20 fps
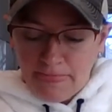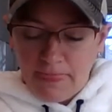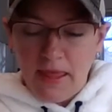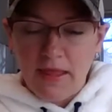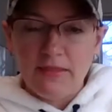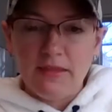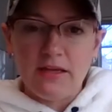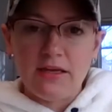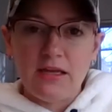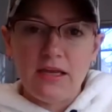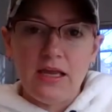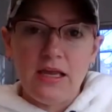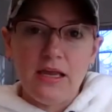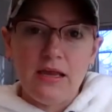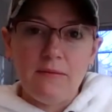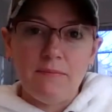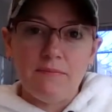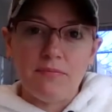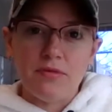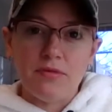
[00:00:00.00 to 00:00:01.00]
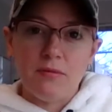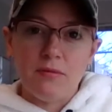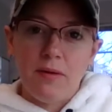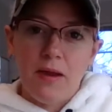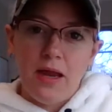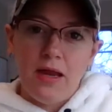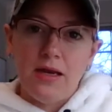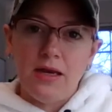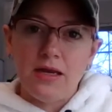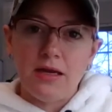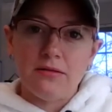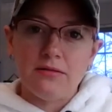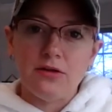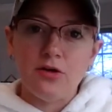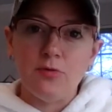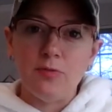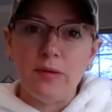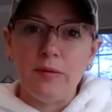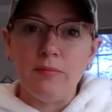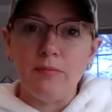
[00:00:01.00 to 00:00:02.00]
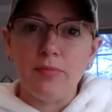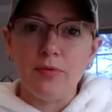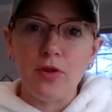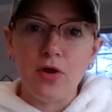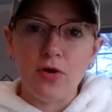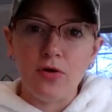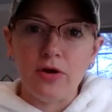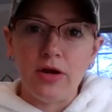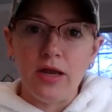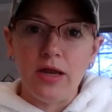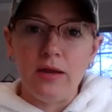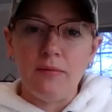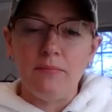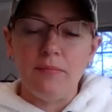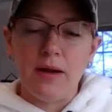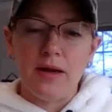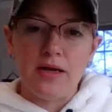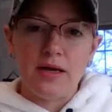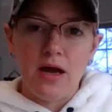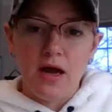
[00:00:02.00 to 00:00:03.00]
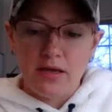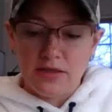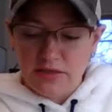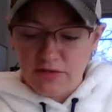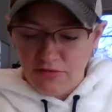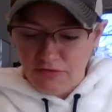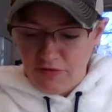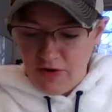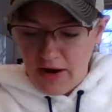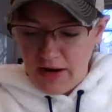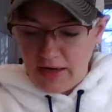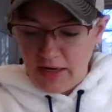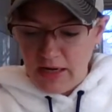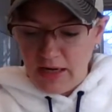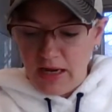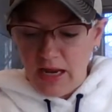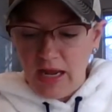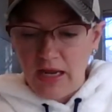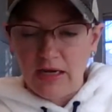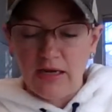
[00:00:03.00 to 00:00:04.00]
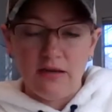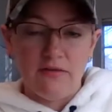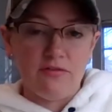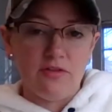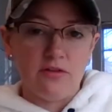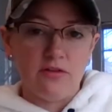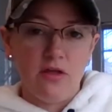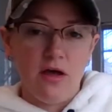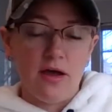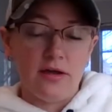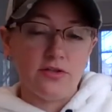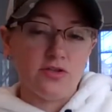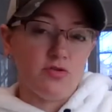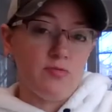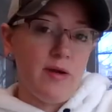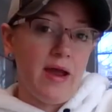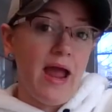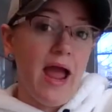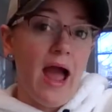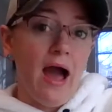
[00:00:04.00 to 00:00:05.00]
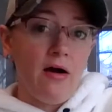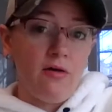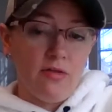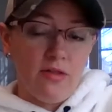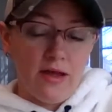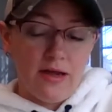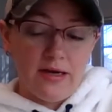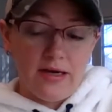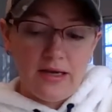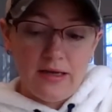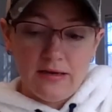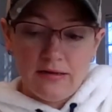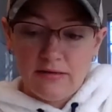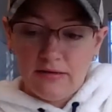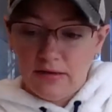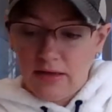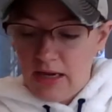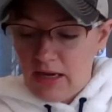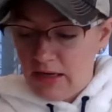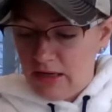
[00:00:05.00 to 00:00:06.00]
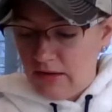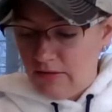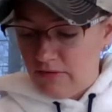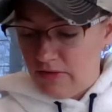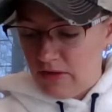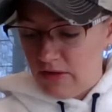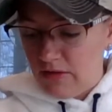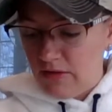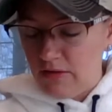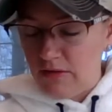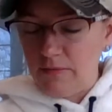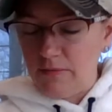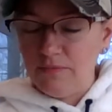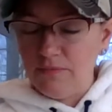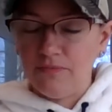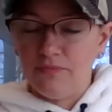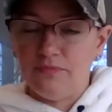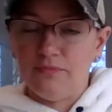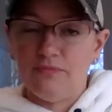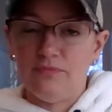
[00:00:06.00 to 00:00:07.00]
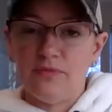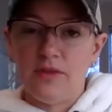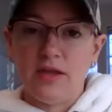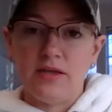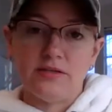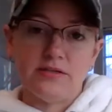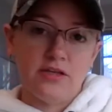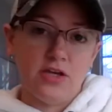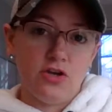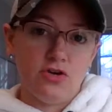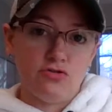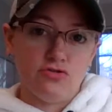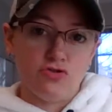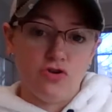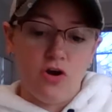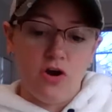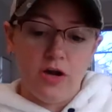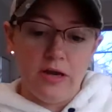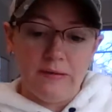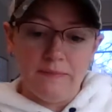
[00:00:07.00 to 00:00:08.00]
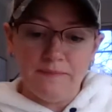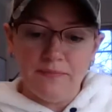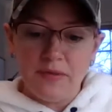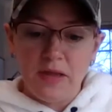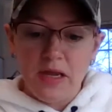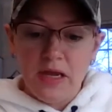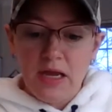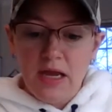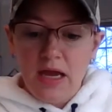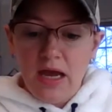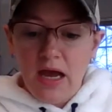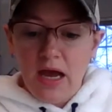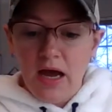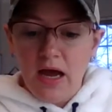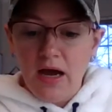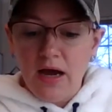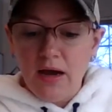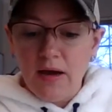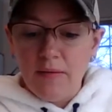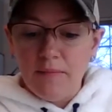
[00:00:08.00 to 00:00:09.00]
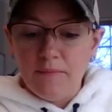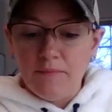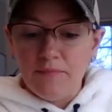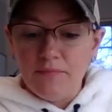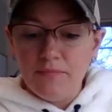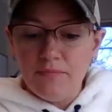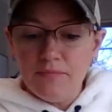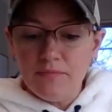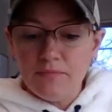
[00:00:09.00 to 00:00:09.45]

And then keep the painting a little bit blurry by not defining any of the lines or by outlining any of the things that you're drawing. Um,